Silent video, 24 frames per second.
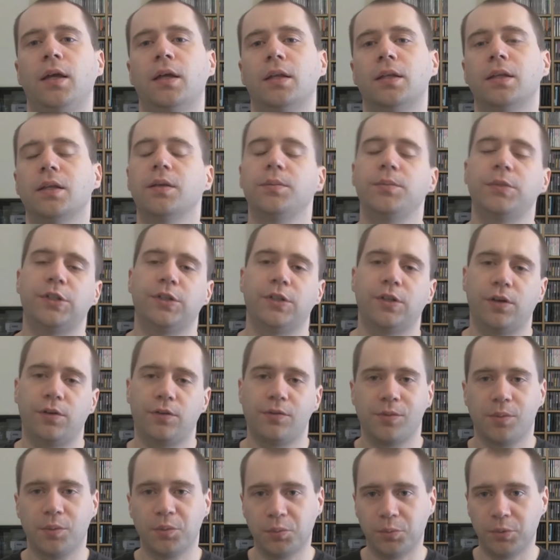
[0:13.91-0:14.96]
let me start
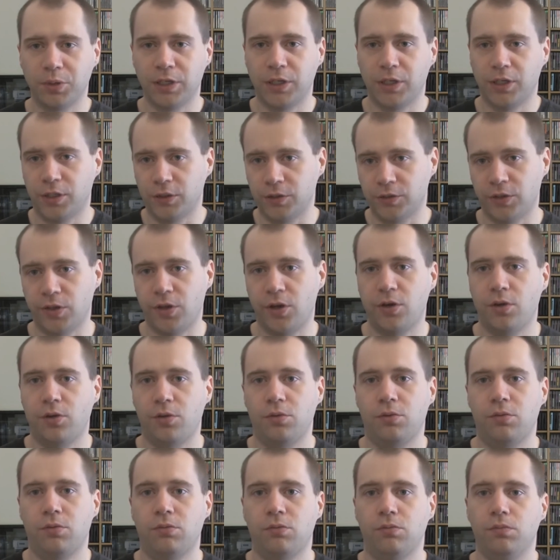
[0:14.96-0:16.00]
from the beginning.
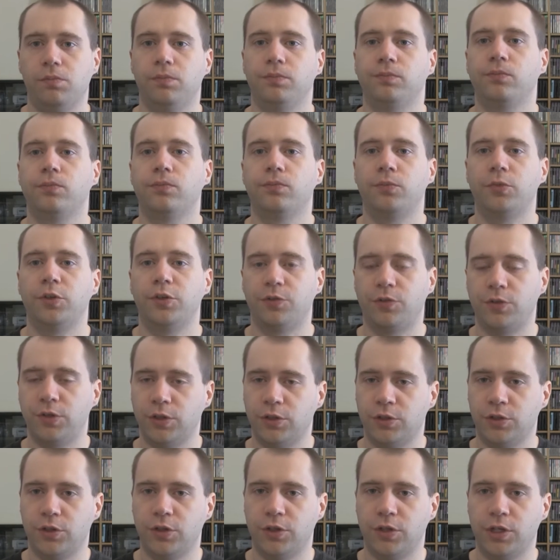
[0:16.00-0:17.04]
So, we
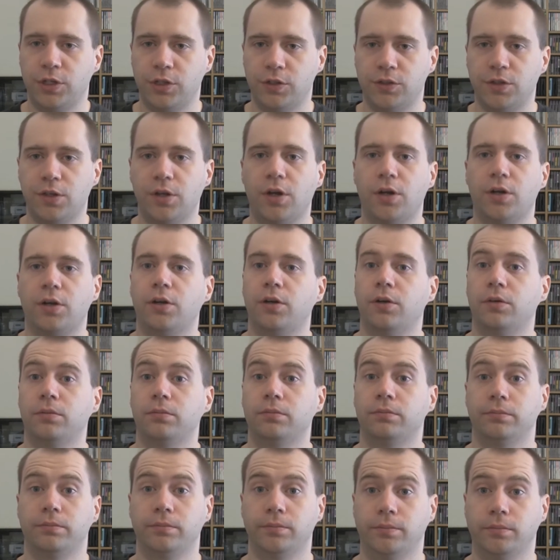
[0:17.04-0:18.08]
finished our Kickstarter.
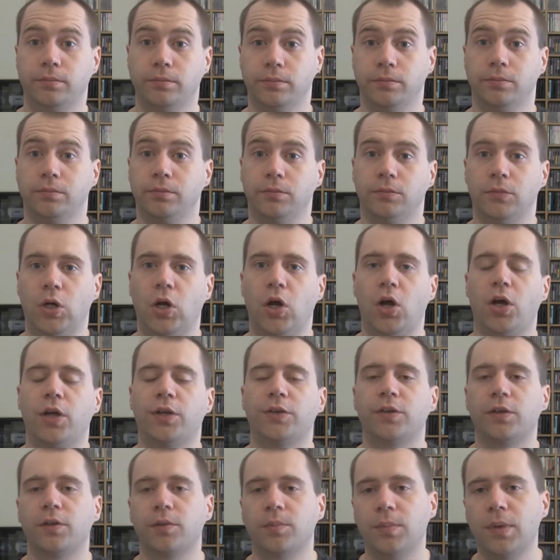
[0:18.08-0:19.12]

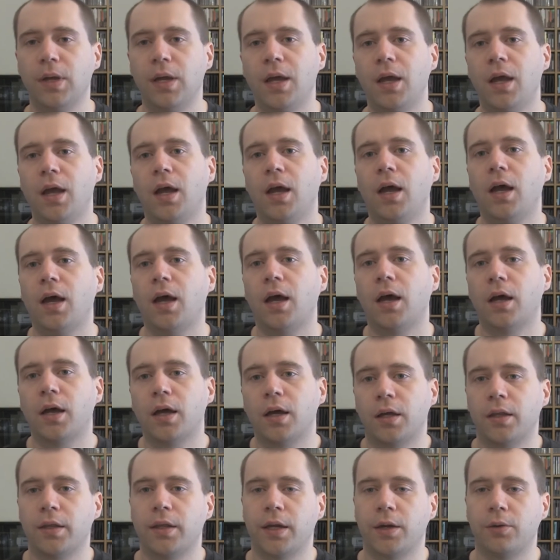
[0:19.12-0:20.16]
Awesome.
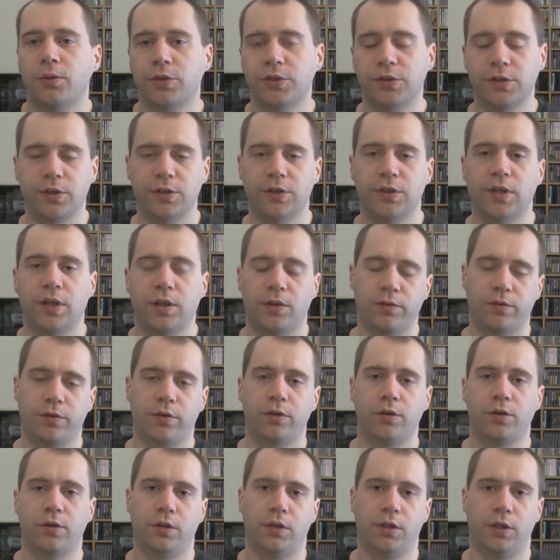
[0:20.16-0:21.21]
That was
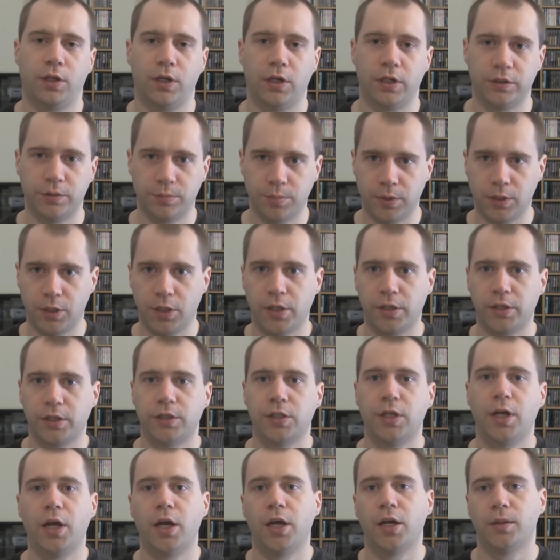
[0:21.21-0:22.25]
successful, and then I spent a lot of
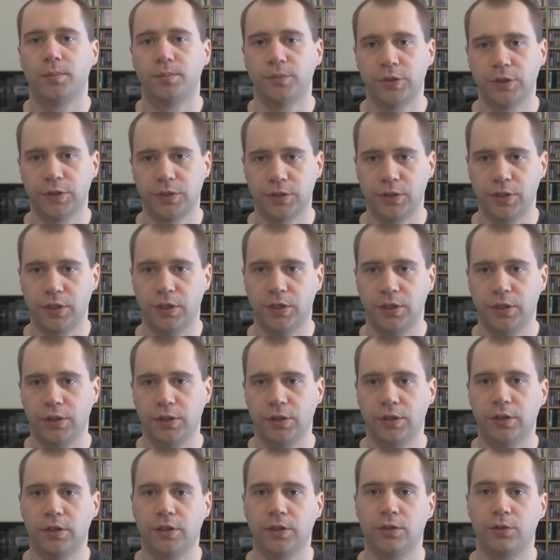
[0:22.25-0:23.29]
time just getting
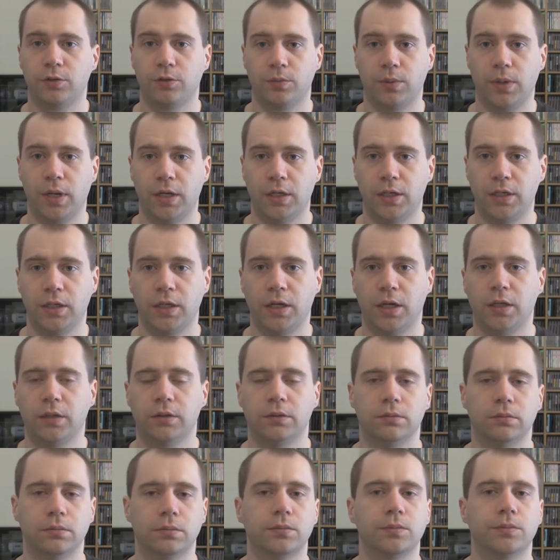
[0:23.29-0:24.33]
things ready. I
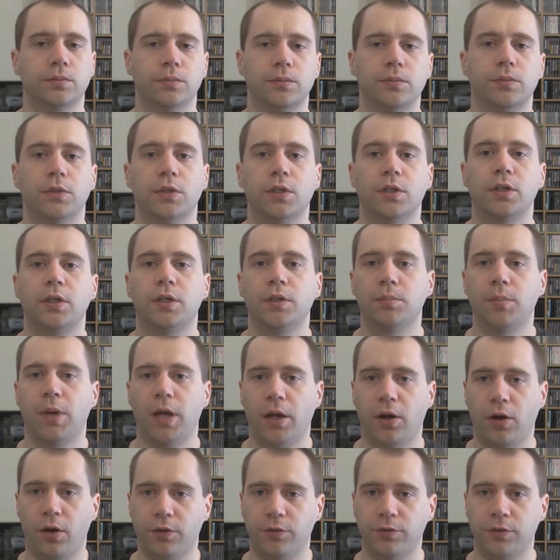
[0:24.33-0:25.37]
cleaned my
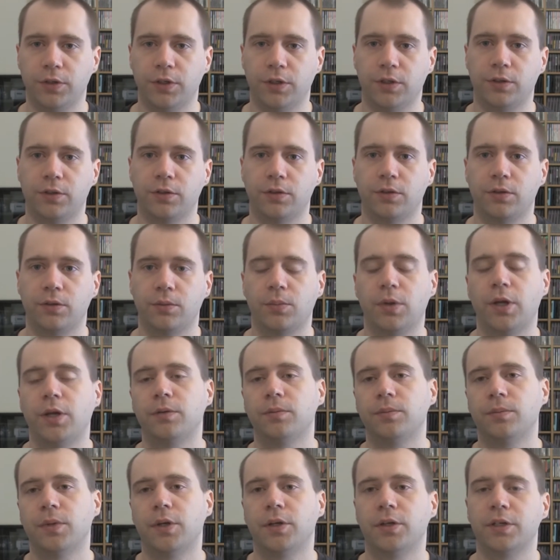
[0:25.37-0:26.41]
office.
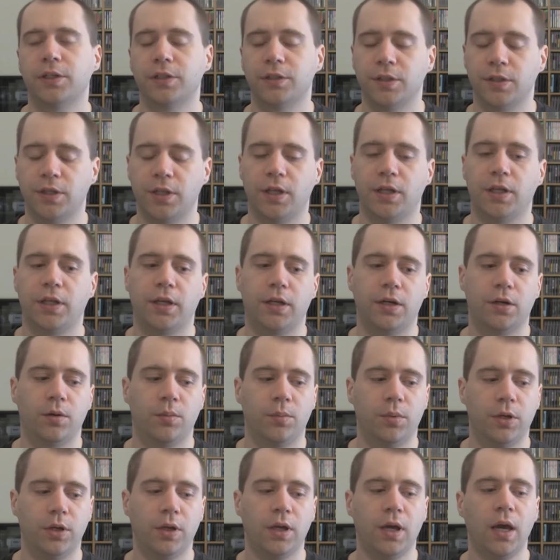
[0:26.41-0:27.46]
Well, I'll get to that later,
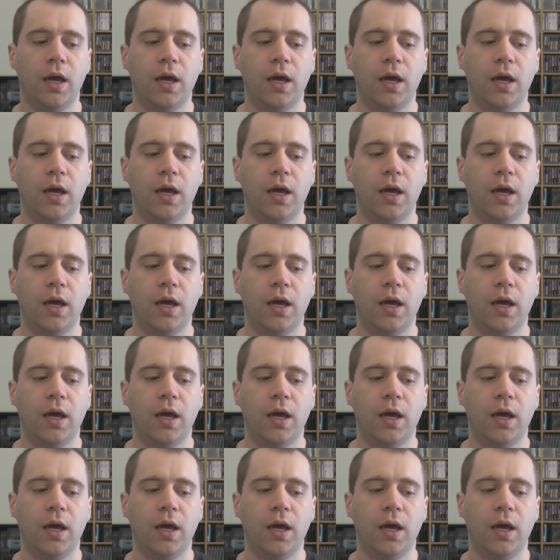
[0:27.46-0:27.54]
but